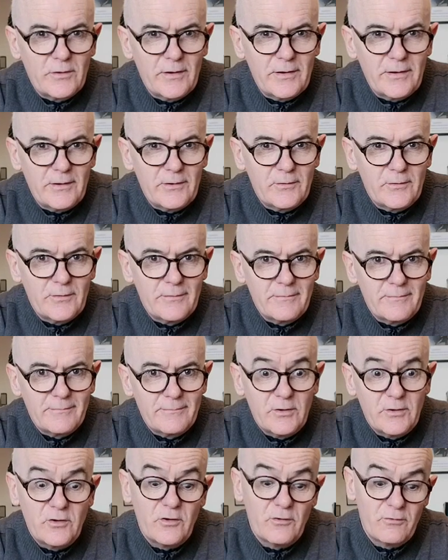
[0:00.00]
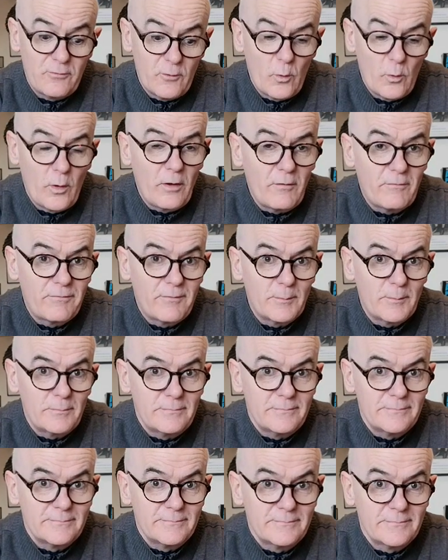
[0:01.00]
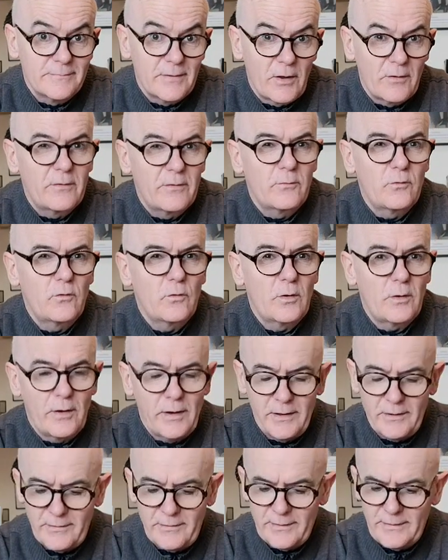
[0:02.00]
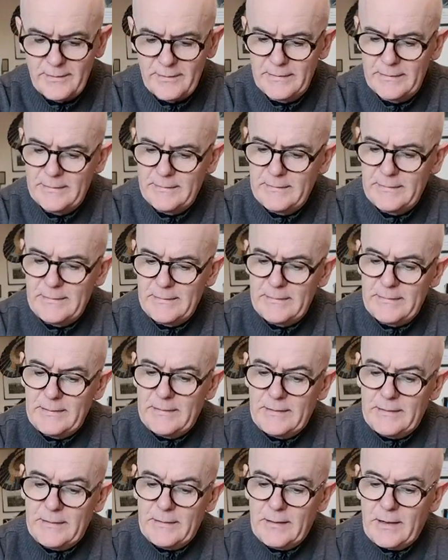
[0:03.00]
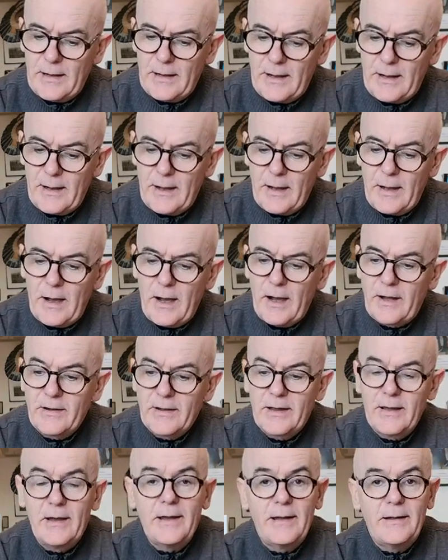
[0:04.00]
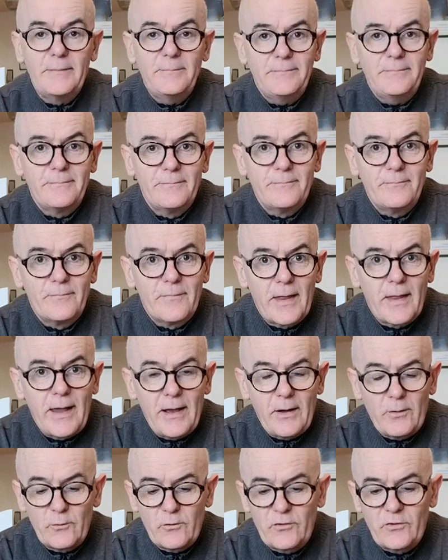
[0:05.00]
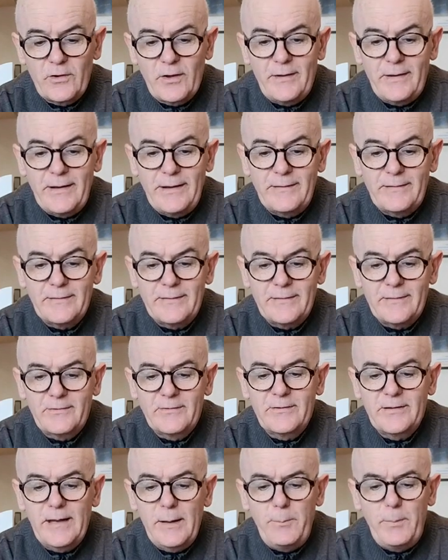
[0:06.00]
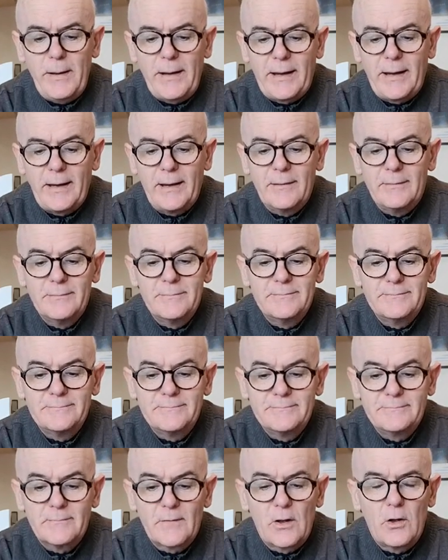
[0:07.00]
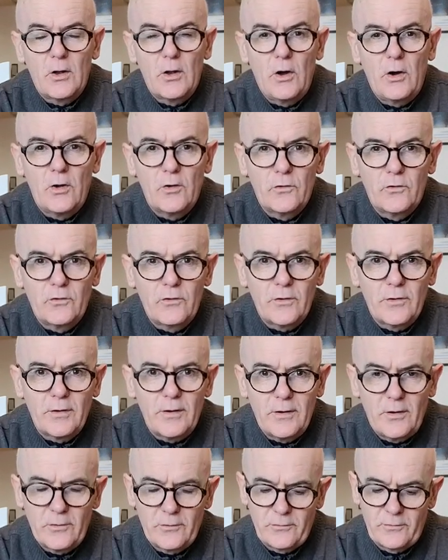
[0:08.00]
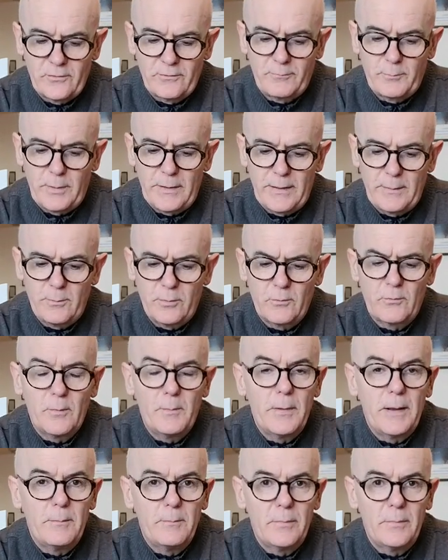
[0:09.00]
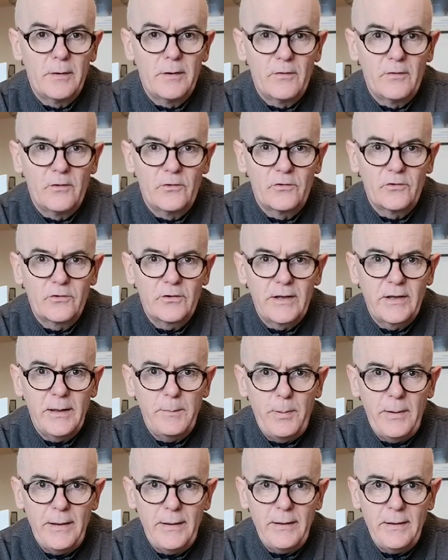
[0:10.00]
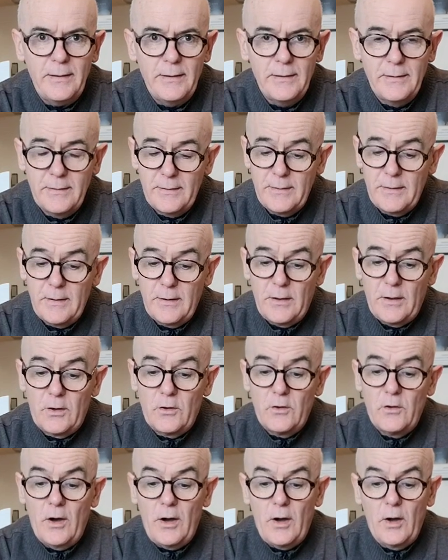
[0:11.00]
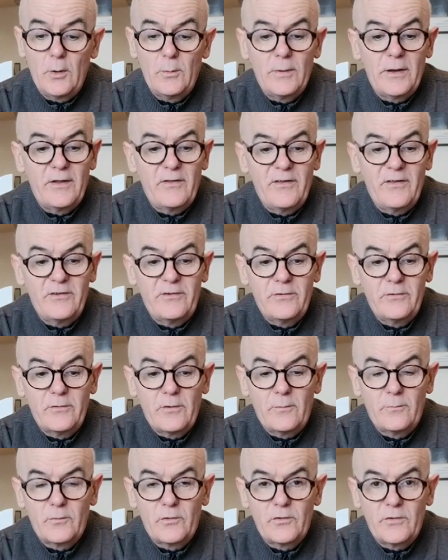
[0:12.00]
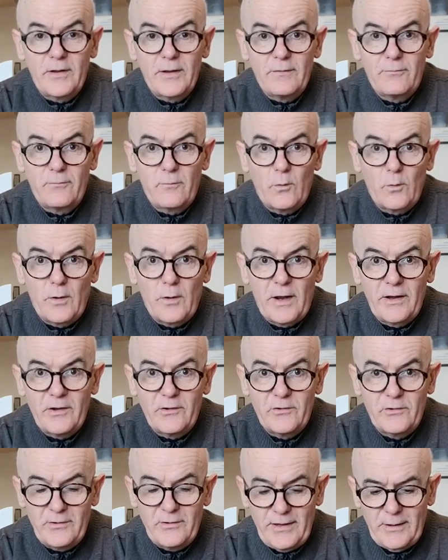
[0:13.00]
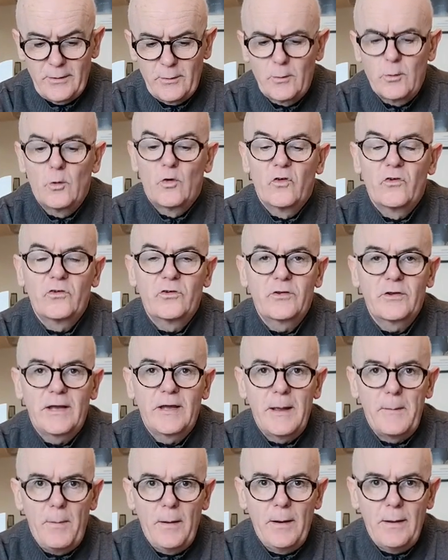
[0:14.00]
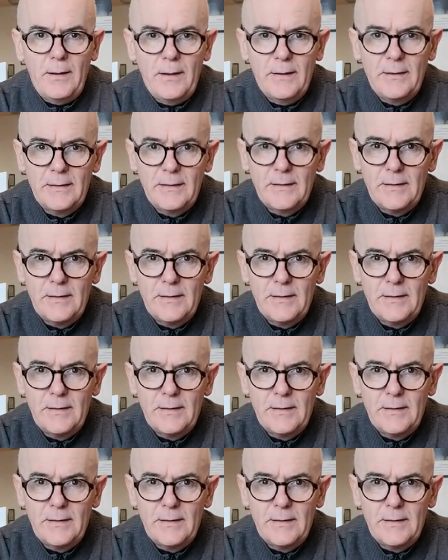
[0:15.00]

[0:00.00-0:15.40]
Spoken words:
skates? Did you fall off them? Sure I did. And again, outside, skipping. Lots and lots of people remember the skipping. Not only this is obviously for a single skipper,